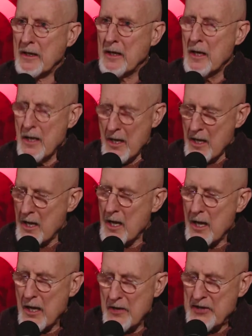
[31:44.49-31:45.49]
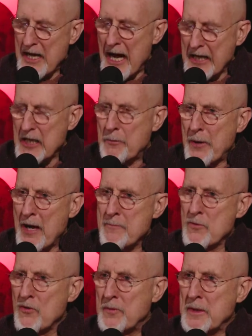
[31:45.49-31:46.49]
You are. How are the you? The Occupy
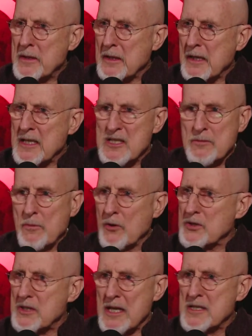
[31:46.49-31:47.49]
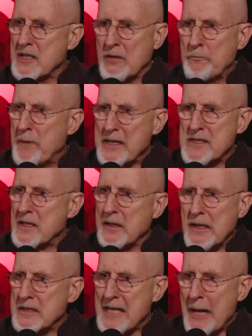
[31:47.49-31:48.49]
optimistic? movement is the most is the best
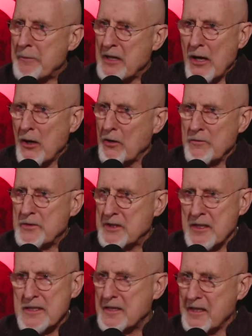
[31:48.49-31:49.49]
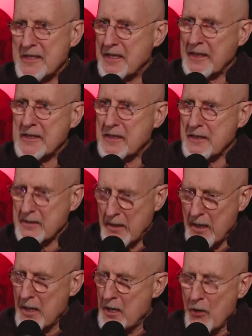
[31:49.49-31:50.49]
thing that's happened all, since the 60s
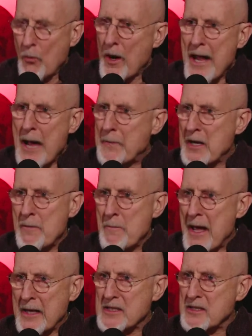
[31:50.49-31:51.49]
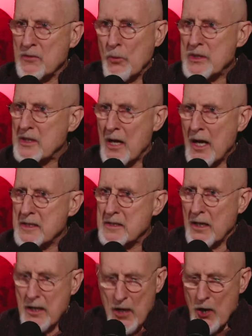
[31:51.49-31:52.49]
what happened in Madison,
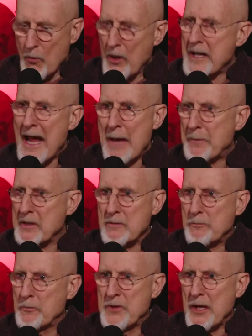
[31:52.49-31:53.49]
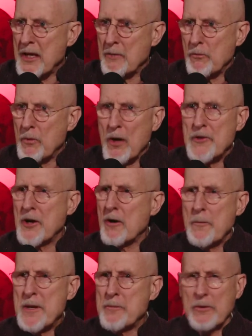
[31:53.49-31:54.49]
Wisconsin, what happened. It, eh, there
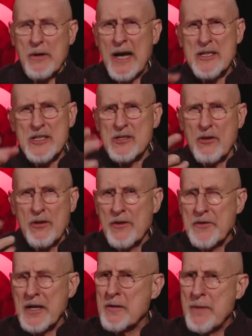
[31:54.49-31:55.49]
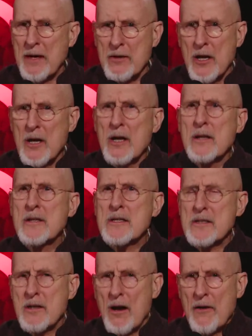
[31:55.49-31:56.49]
are people, I just heard a thing about
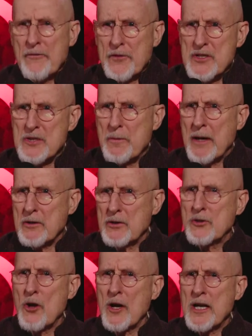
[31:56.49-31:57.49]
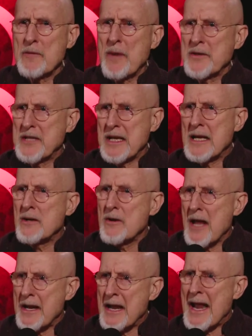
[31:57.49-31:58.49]
this conference about talking about the
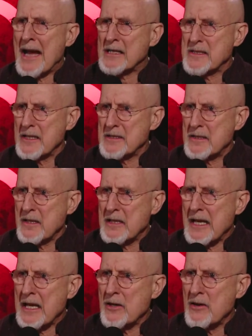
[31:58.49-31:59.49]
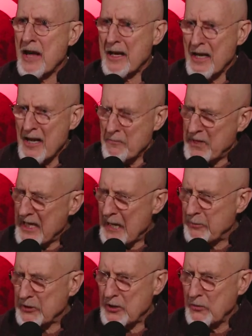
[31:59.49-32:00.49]
internet and access to the internet, being
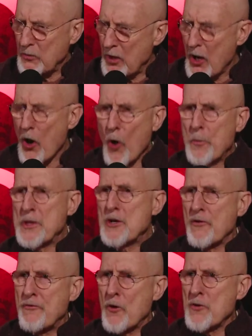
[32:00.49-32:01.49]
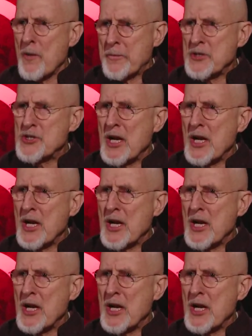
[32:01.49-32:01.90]
able to open your phone up and